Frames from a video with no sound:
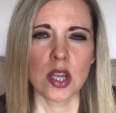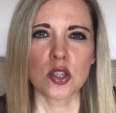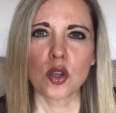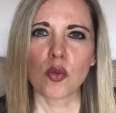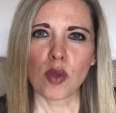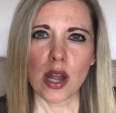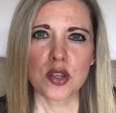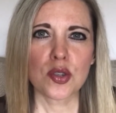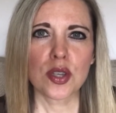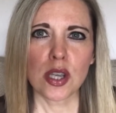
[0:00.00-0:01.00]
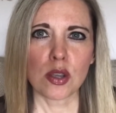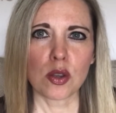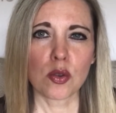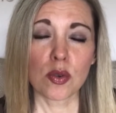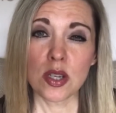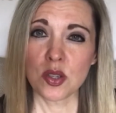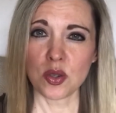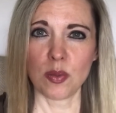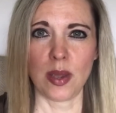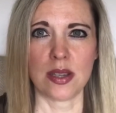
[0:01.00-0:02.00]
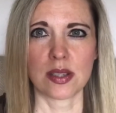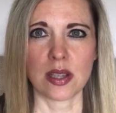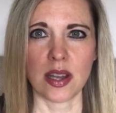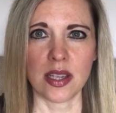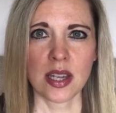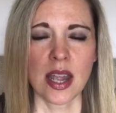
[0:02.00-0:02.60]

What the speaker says: to gradually increase your baseline